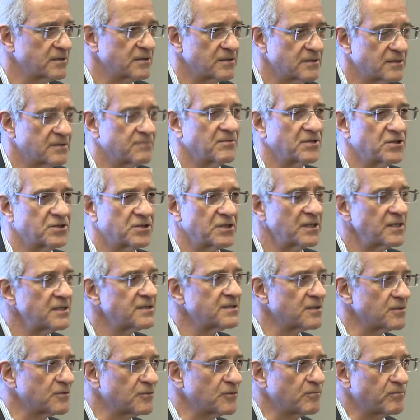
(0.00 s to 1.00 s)
It's much
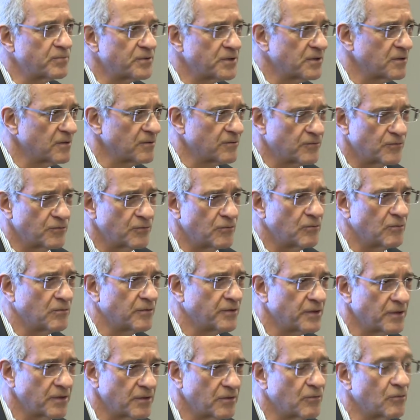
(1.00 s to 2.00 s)
easier to, to
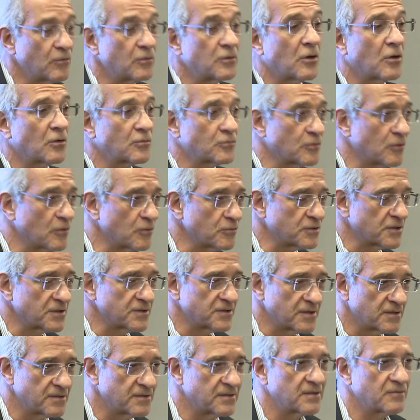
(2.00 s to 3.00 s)
kill
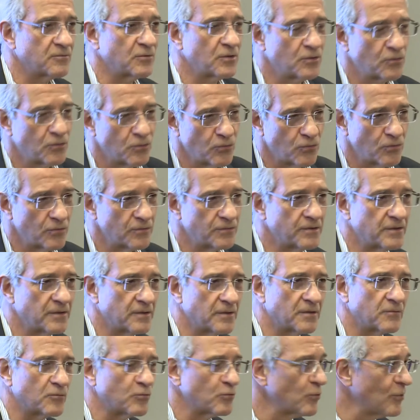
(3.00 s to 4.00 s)
cockroaches, as they were called
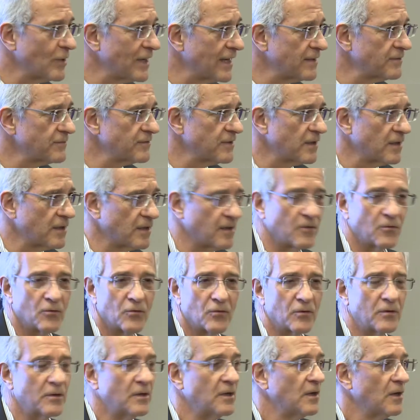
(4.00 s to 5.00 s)
in Rwanda,
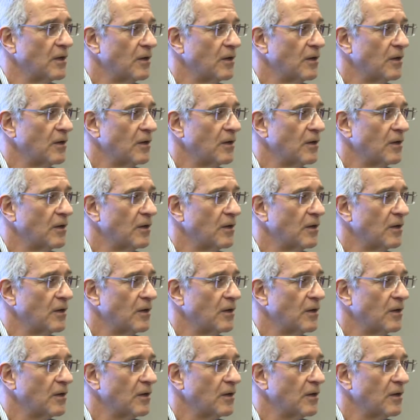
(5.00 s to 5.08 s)
or,